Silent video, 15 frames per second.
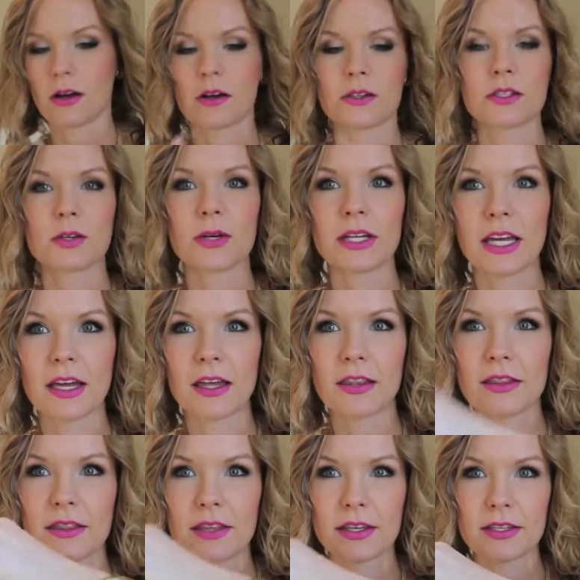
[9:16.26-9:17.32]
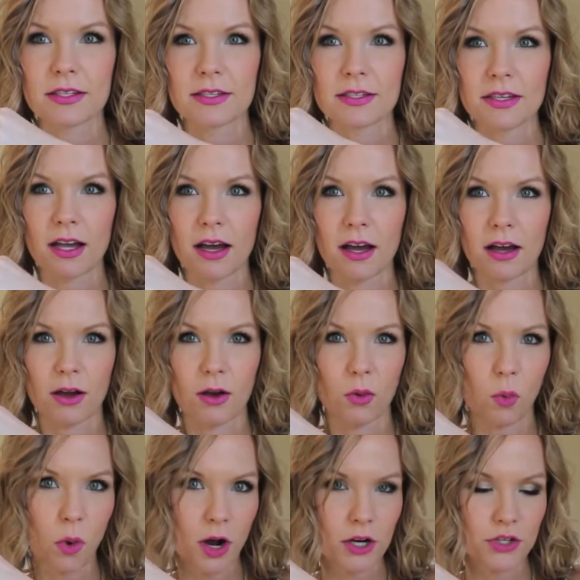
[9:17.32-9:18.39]
also again this
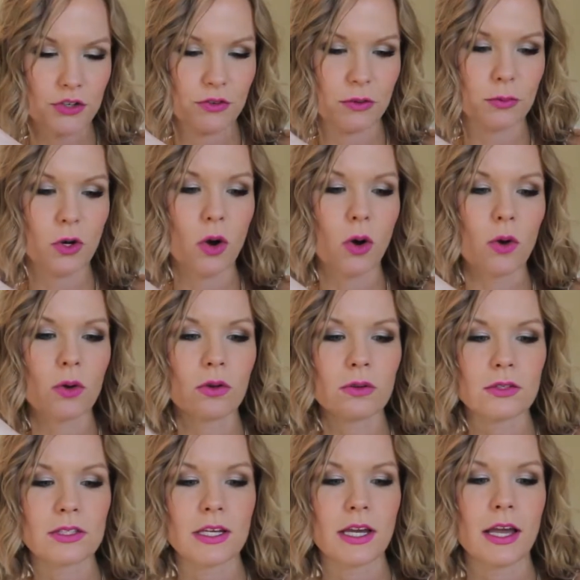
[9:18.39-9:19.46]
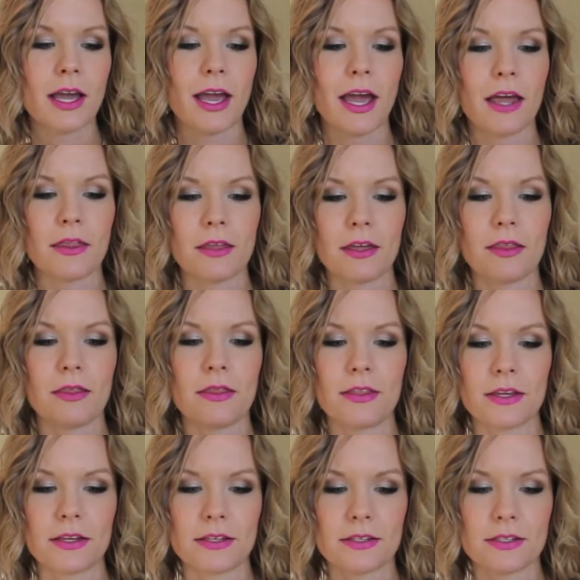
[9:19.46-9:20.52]
watch from Kohl's, and then
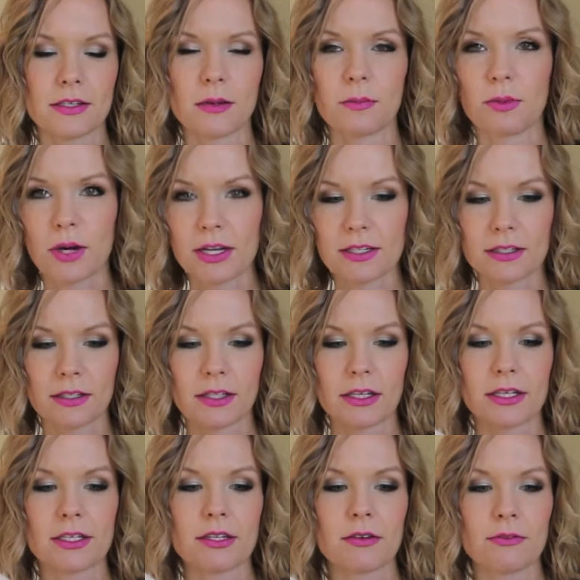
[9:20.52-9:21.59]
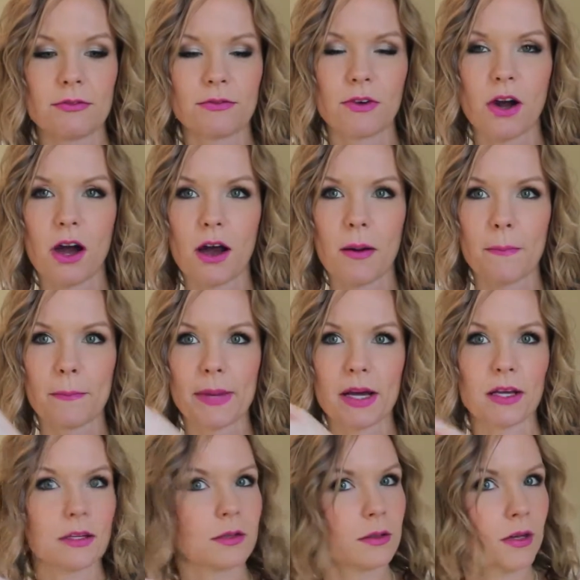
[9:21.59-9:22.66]
this bracelet from
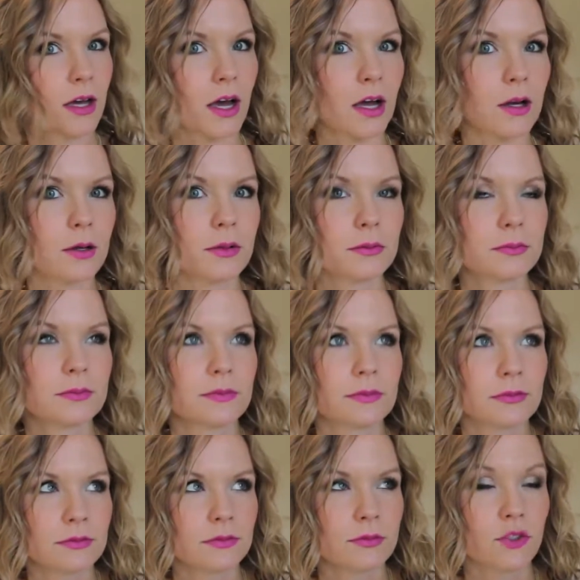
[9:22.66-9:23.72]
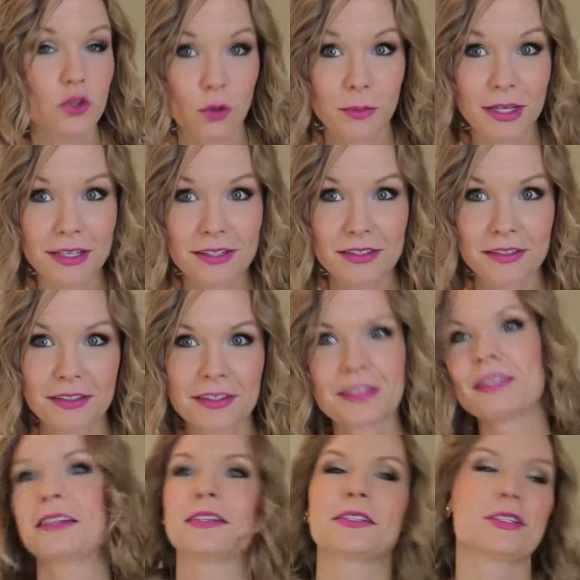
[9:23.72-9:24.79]
Jewelmint.
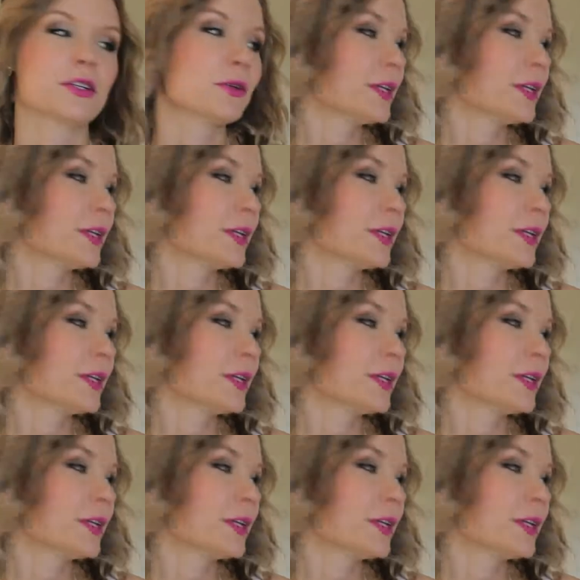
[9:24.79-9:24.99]
So